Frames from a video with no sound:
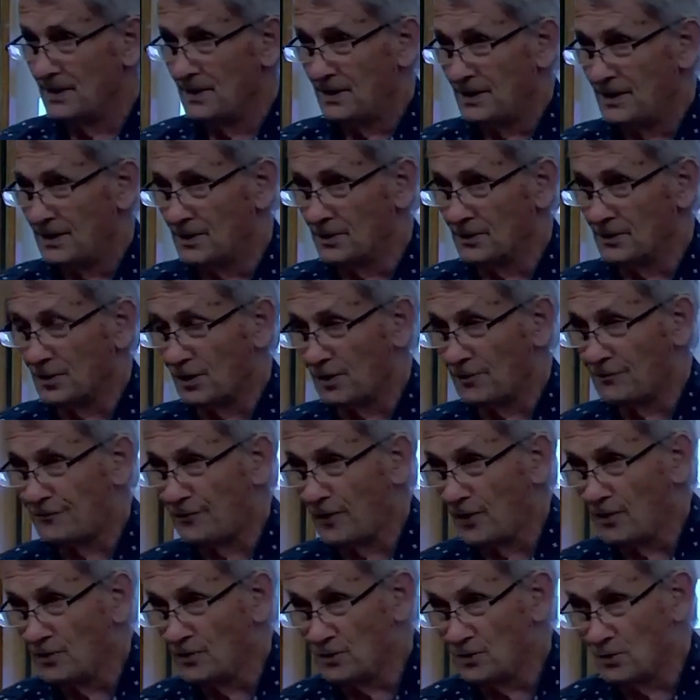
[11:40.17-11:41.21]
And I got a
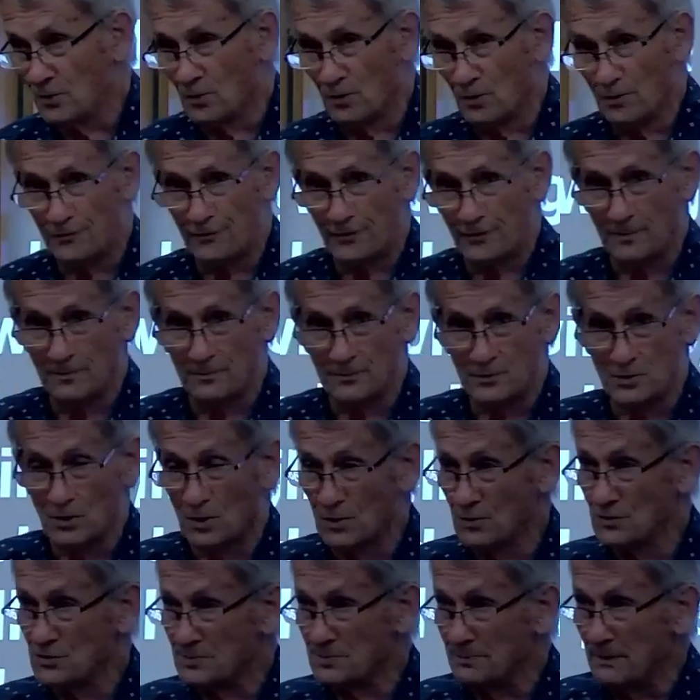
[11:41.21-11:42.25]
phone call from
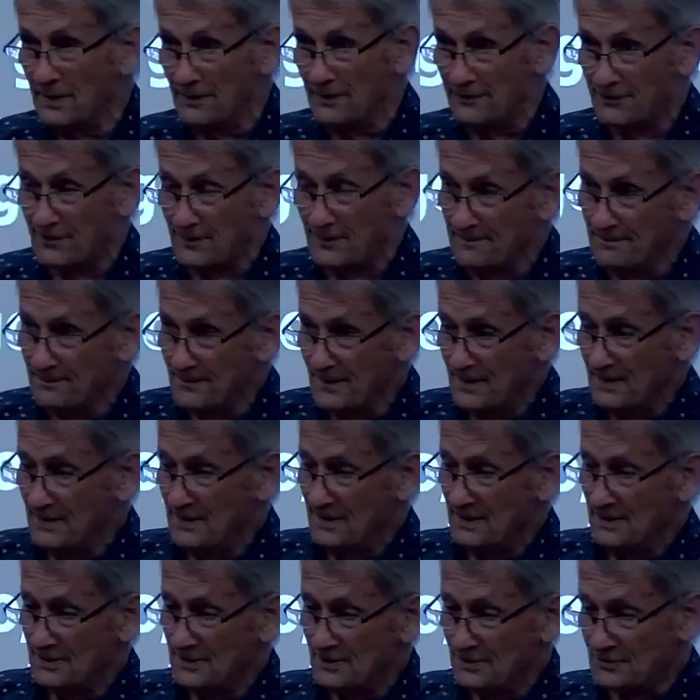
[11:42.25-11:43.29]
John Smith
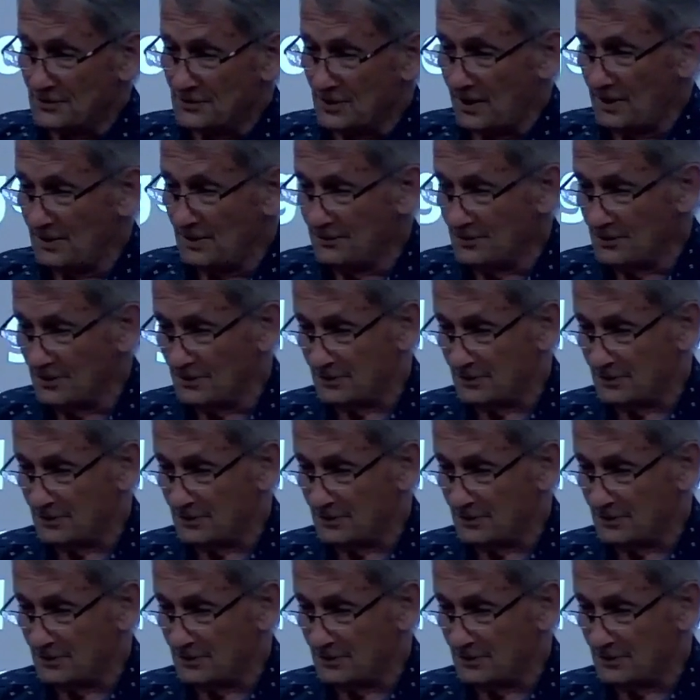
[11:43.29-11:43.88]
to say that